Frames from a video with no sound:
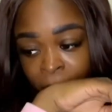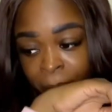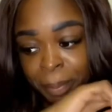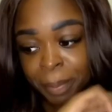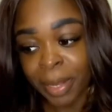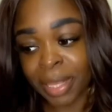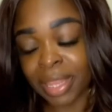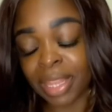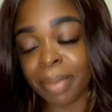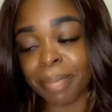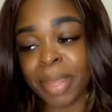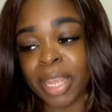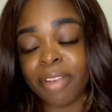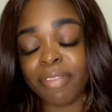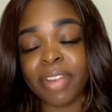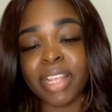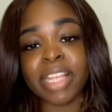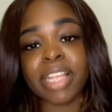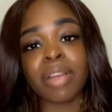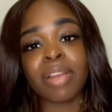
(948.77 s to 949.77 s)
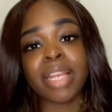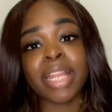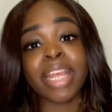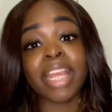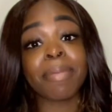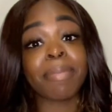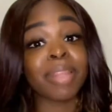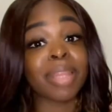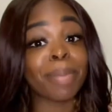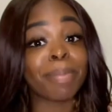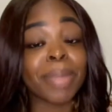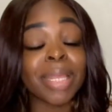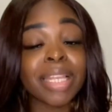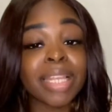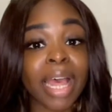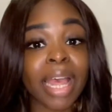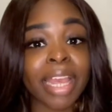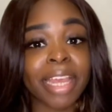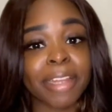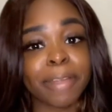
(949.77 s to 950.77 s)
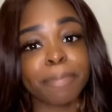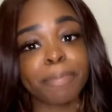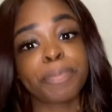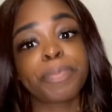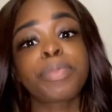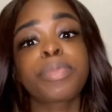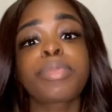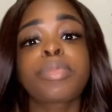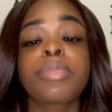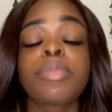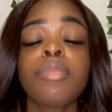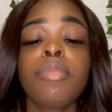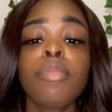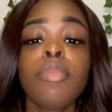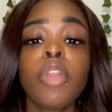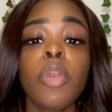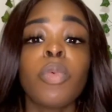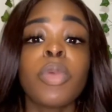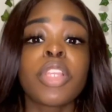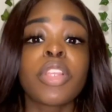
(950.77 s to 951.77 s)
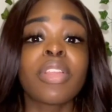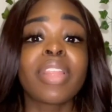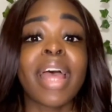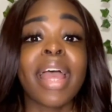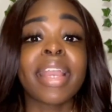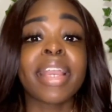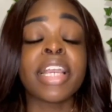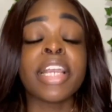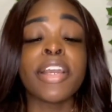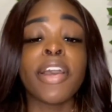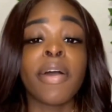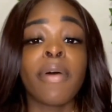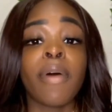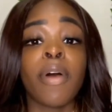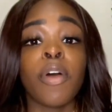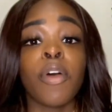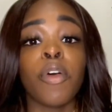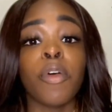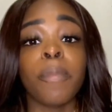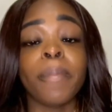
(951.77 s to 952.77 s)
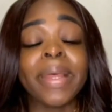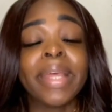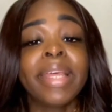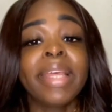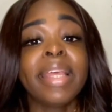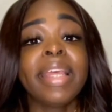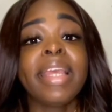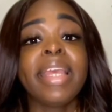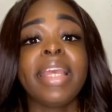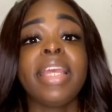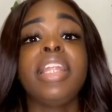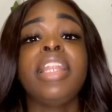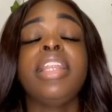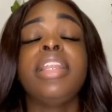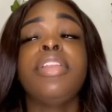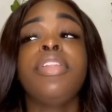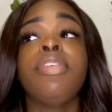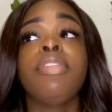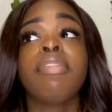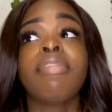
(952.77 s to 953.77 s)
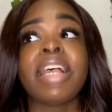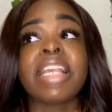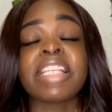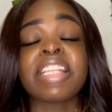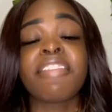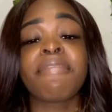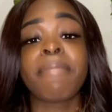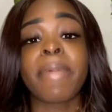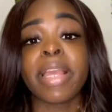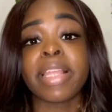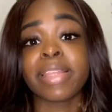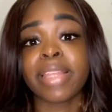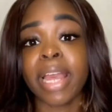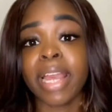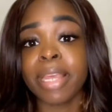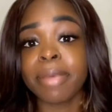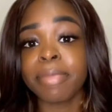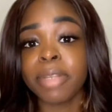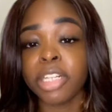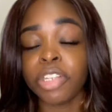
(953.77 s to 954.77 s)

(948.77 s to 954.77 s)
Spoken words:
But the main reason they gave me the midline was so that I can go home and do the rest of my thiamine